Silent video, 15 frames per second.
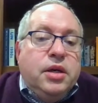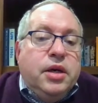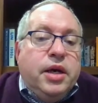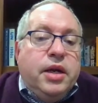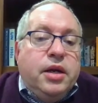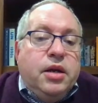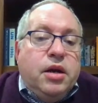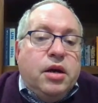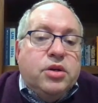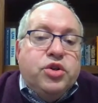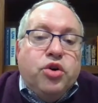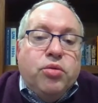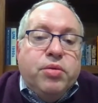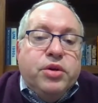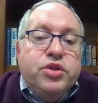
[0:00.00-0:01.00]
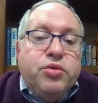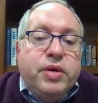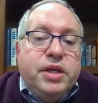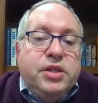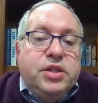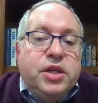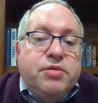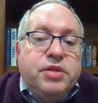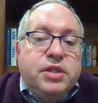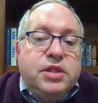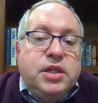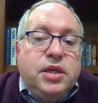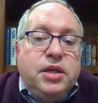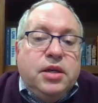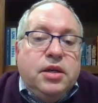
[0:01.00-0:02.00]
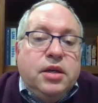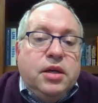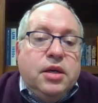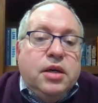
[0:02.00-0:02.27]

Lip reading: and in October 2017,